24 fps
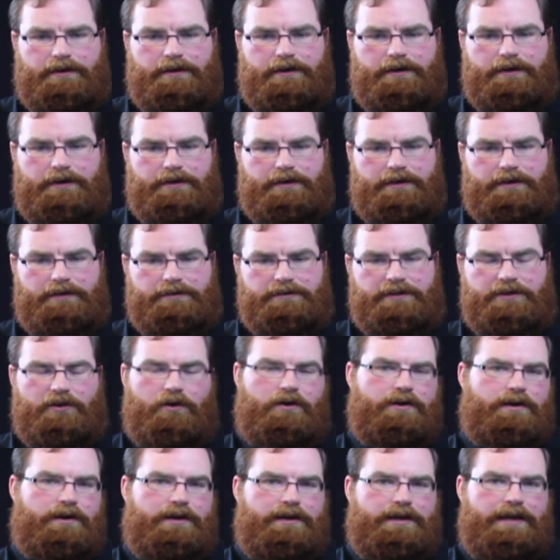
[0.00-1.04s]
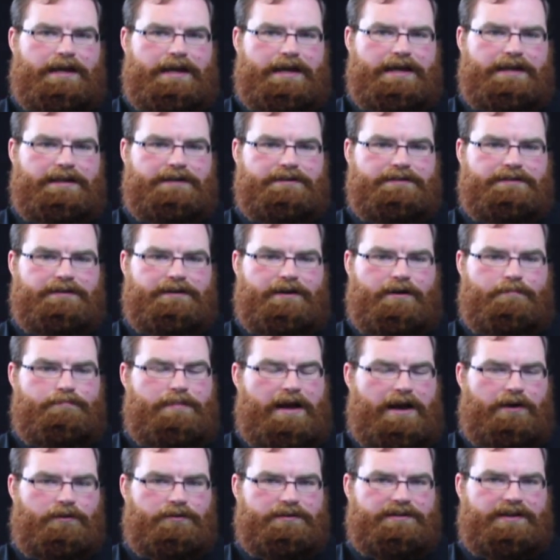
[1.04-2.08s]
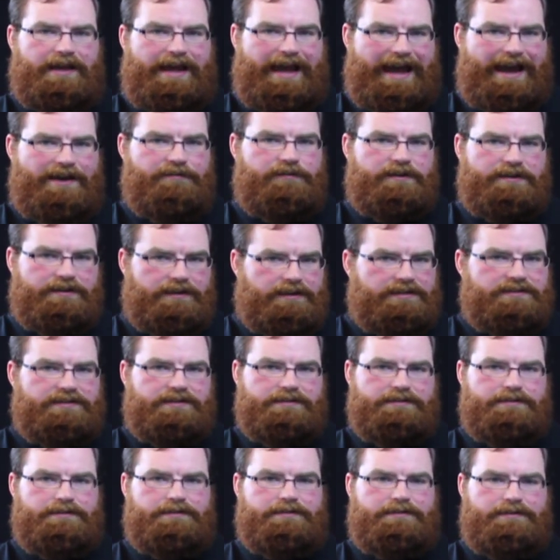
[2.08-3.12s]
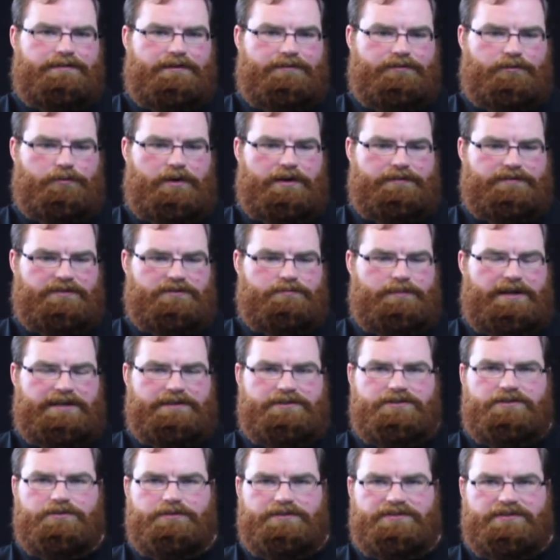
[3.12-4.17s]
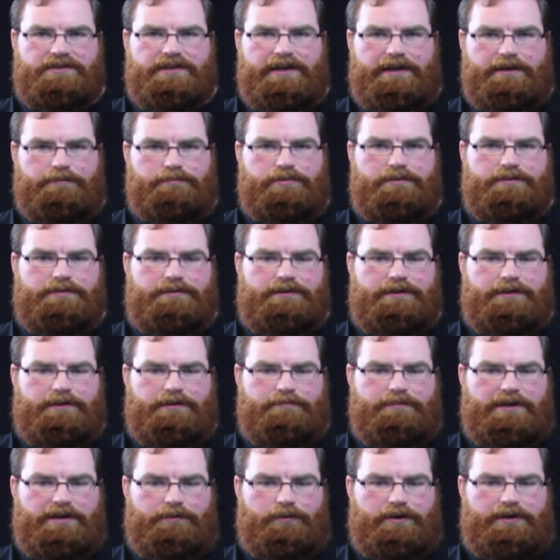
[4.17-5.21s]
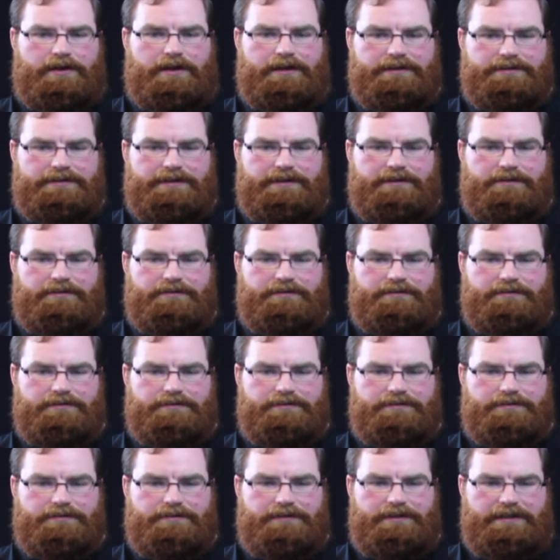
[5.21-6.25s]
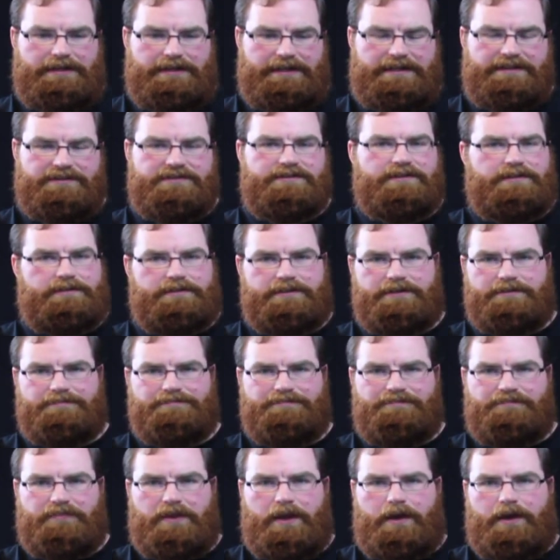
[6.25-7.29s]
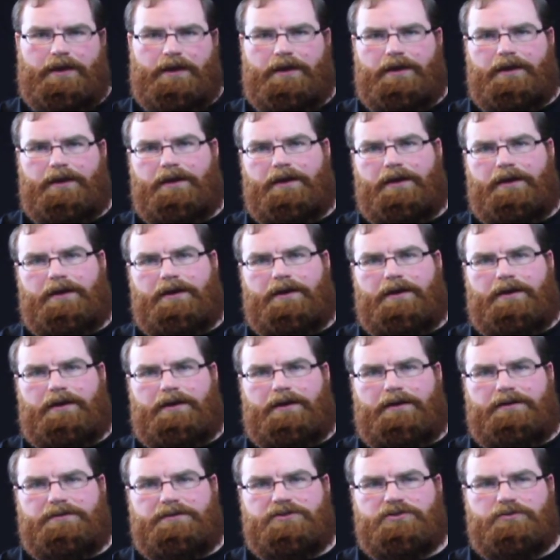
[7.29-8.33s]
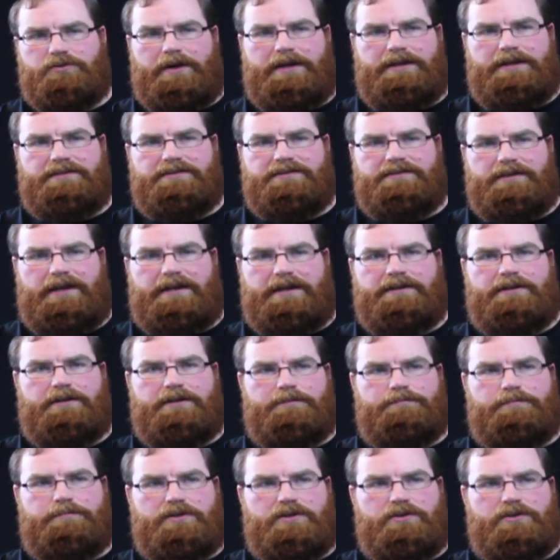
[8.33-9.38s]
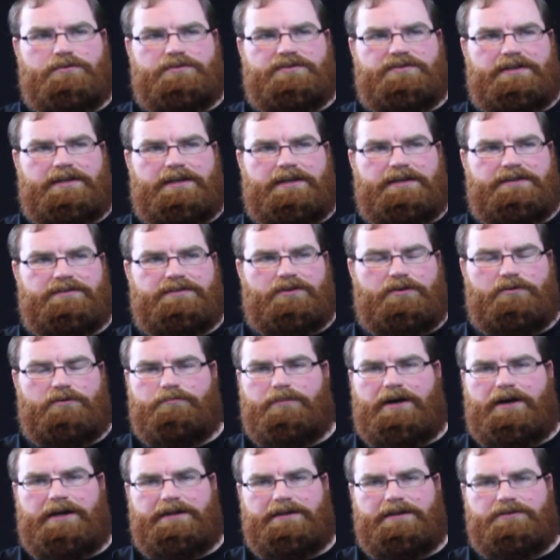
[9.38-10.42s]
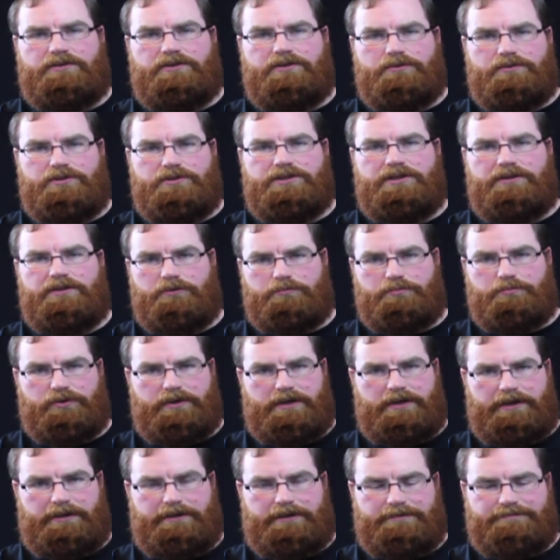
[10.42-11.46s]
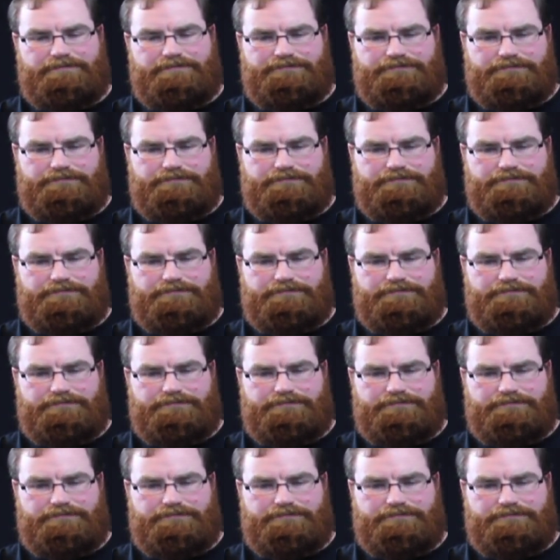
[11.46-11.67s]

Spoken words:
Liara and about half a dozen of the ravens managed to escape. Many were cut down instantly. Treyas ended up using his own body to shield Brianna,